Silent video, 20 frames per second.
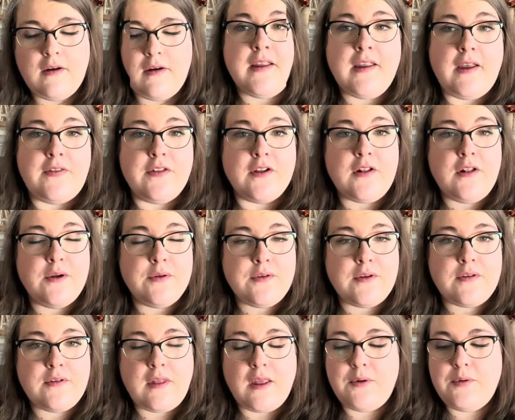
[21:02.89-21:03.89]
Again, the
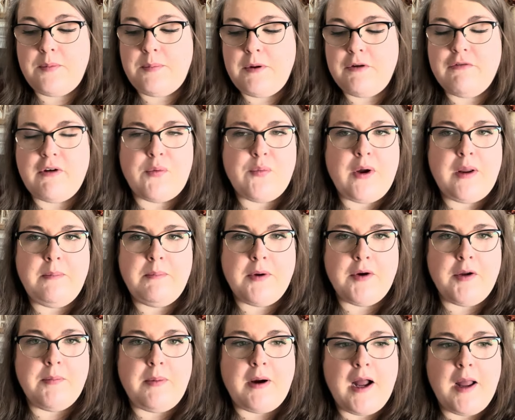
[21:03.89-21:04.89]
closest thing would be red, white, and
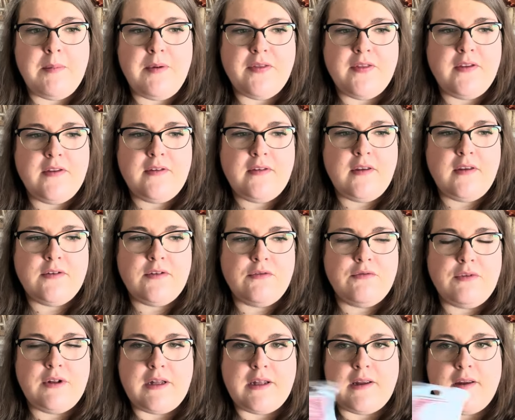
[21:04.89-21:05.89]
berry pie, but this isn't
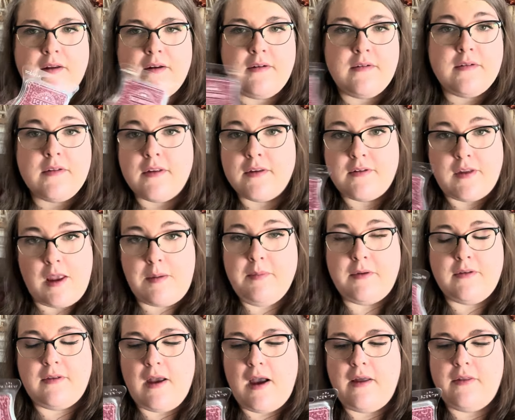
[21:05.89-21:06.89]
really the same
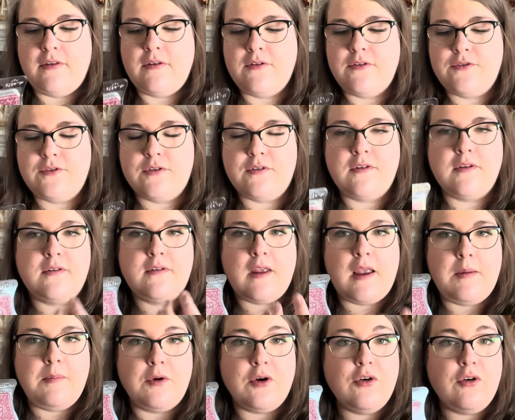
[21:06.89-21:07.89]
as that. This is just the
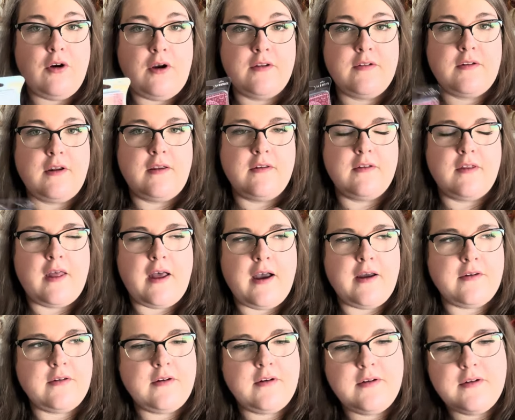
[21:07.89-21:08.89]
same crust as that.